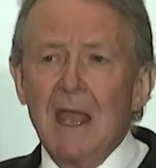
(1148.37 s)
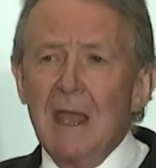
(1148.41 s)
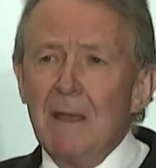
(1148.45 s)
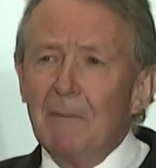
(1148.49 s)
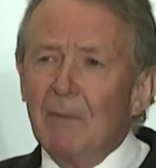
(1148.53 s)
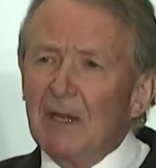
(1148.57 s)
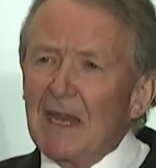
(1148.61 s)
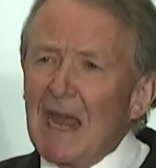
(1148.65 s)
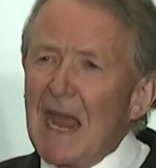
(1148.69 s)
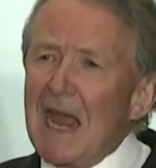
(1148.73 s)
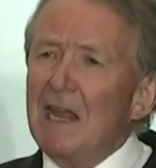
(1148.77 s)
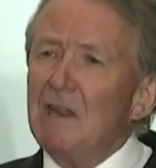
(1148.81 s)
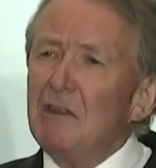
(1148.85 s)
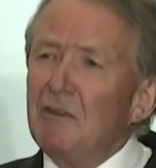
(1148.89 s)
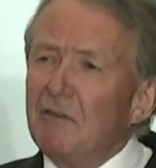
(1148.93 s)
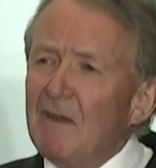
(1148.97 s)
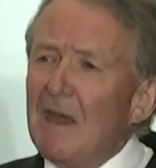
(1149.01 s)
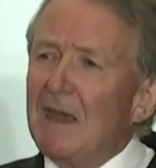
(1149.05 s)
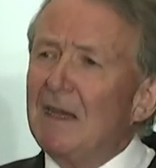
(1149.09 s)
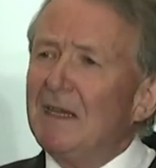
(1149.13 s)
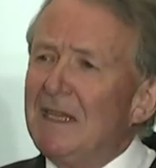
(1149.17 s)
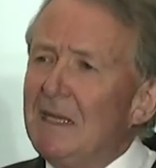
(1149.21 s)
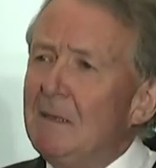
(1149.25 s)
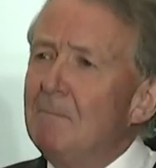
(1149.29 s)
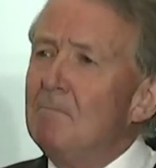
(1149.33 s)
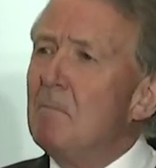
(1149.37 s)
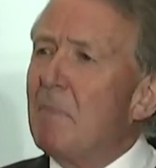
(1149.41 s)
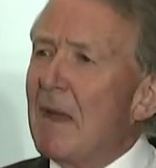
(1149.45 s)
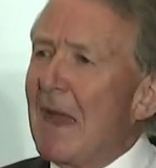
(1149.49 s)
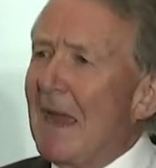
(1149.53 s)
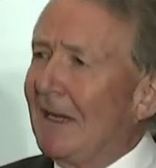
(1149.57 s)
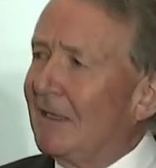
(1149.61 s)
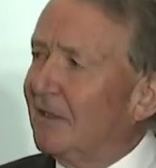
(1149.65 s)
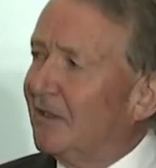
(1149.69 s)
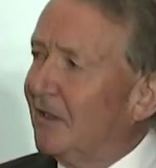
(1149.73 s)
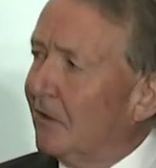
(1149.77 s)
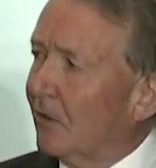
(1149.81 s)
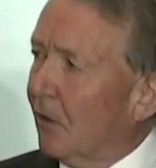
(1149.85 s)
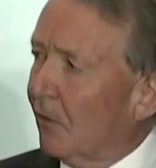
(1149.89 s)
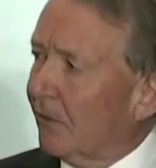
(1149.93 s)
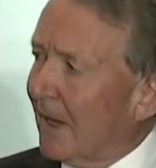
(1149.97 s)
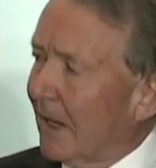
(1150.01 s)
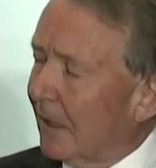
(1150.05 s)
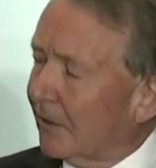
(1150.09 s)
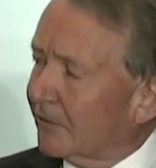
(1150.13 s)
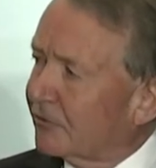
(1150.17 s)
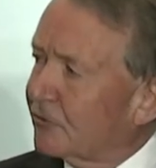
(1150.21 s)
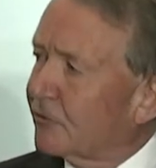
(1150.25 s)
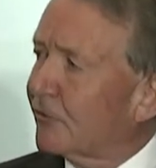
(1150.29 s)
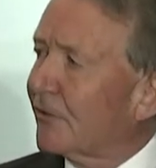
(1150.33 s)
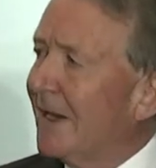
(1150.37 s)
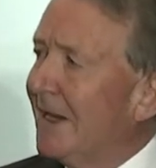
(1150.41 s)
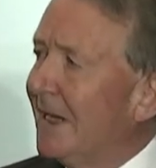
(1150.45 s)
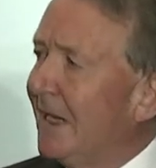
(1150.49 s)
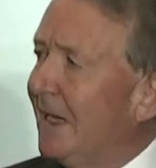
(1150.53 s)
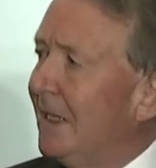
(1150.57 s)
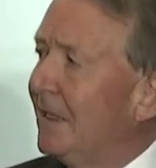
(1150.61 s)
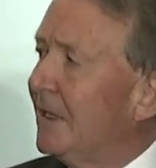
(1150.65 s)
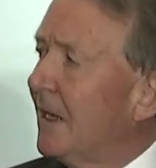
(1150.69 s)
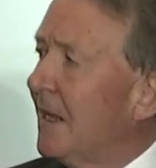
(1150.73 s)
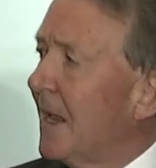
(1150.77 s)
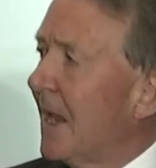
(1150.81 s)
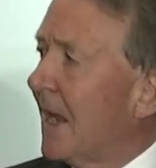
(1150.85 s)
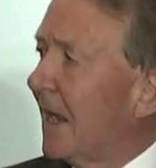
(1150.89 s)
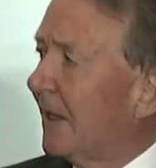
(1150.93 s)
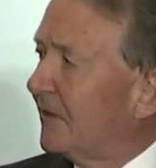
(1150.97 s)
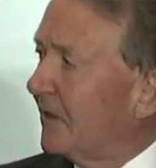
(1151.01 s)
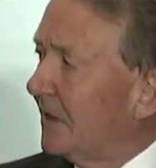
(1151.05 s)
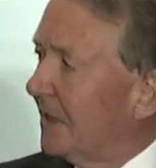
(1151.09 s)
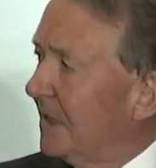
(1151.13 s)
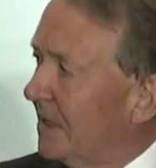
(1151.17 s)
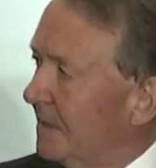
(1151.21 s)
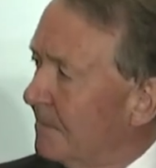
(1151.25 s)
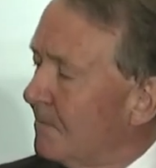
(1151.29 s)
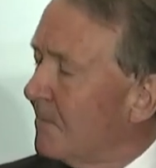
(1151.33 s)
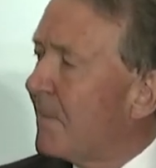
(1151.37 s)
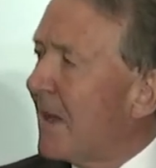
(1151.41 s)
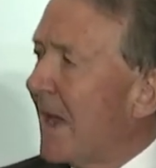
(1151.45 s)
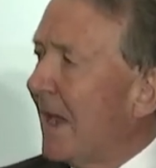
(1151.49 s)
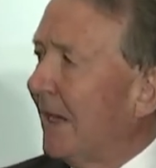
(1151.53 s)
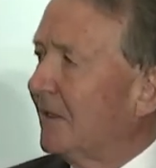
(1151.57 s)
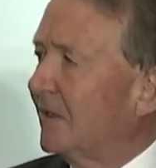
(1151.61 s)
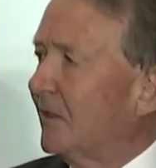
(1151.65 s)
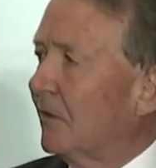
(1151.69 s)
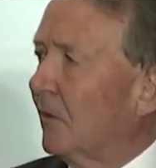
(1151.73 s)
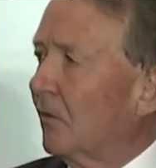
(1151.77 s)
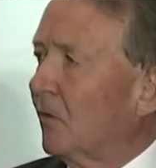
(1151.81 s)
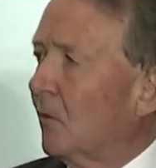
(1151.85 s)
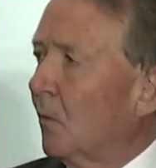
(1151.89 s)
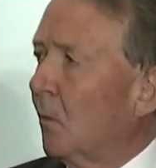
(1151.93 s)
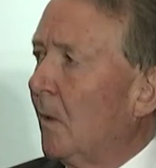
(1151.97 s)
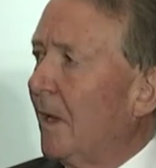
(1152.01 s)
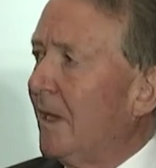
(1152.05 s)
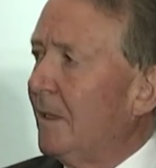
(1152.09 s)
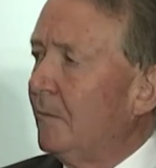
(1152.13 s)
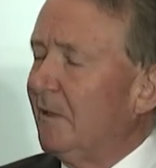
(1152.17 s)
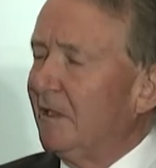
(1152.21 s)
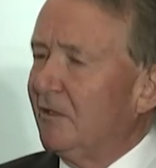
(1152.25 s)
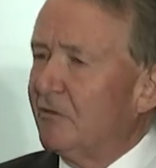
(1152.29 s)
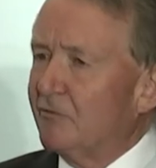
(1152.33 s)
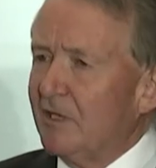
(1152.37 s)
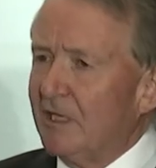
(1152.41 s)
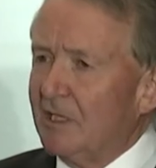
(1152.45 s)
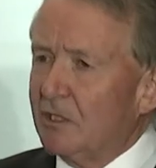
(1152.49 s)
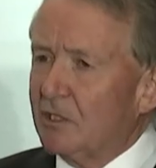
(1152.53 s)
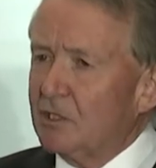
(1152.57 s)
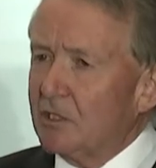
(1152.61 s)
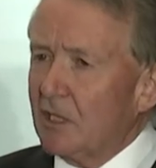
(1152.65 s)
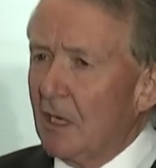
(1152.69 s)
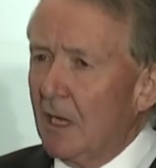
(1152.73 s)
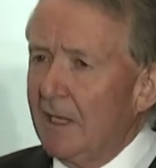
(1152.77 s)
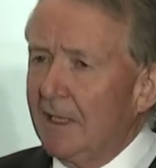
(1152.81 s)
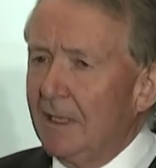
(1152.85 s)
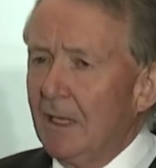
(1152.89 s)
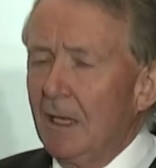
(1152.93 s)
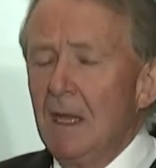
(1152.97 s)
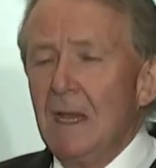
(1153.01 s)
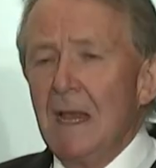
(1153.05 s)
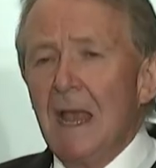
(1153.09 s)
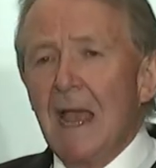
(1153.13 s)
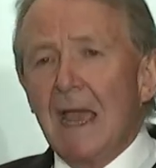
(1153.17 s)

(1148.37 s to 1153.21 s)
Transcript: But has that impacted on our trade? Has it impacted on the way we treat China?